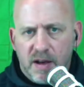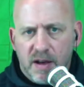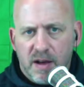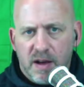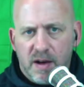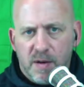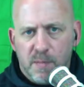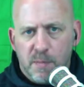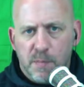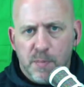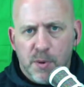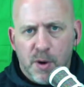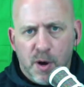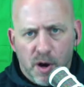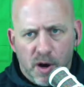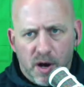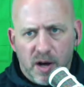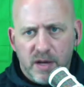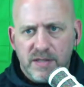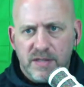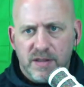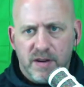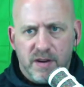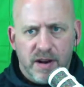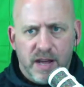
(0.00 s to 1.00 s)
a
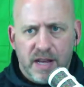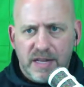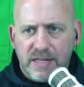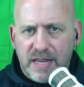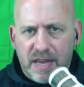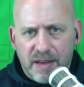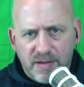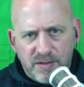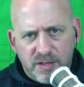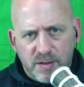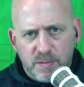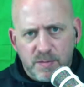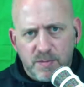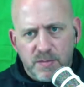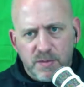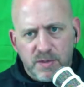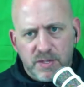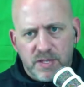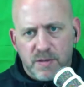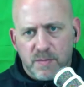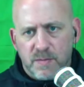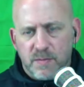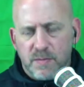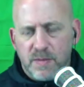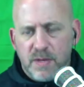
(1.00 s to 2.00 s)
pause there, not to have
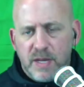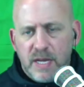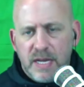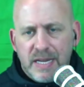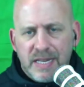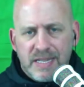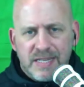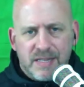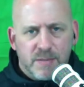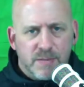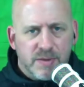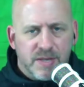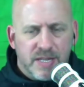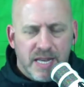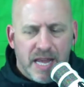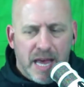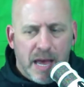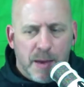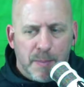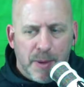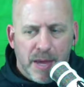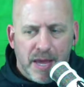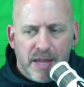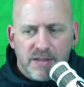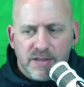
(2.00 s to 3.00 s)
some
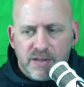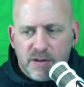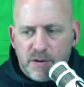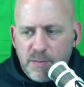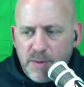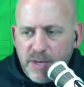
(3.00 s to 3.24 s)
snap answer,